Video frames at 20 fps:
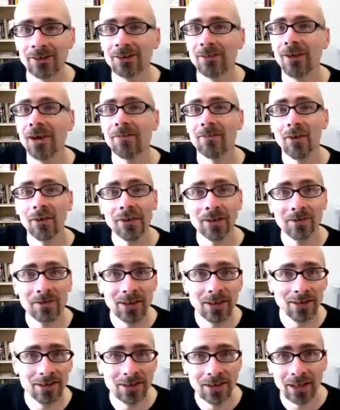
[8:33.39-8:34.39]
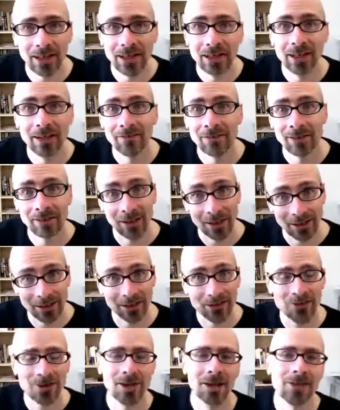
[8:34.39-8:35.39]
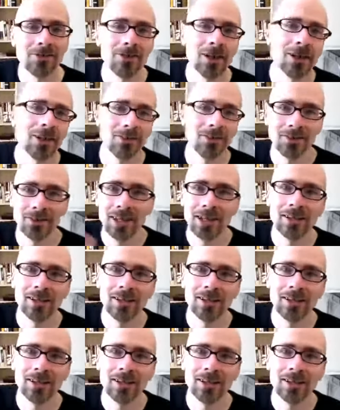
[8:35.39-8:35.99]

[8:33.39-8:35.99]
you have all of these 9/11 alleged hijackers